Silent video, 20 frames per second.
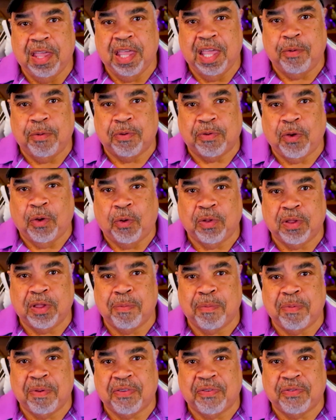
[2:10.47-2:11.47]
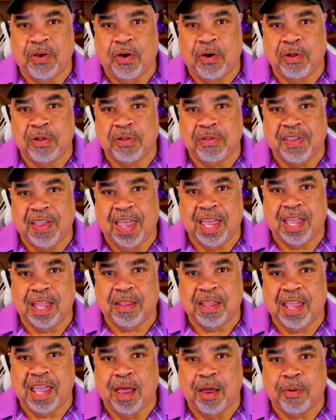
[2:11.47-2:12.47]
He was holding up his phone,
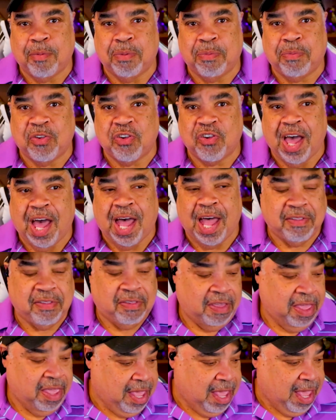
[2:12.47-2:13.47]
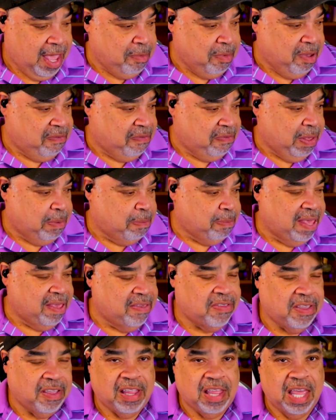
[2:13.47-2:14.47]
taking camera shots. I mean,
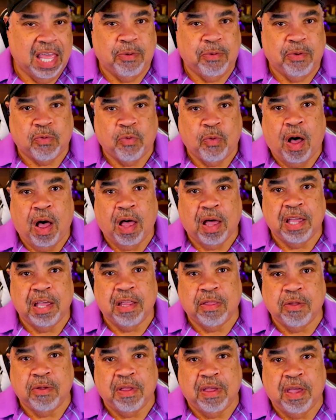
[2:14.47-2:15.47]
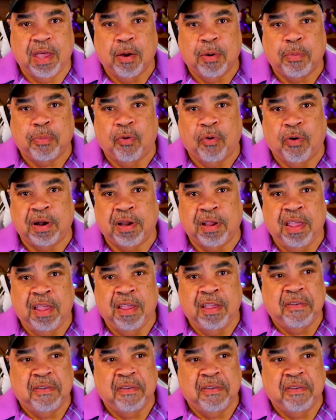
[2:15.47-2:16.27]
basically, he was walking through the airport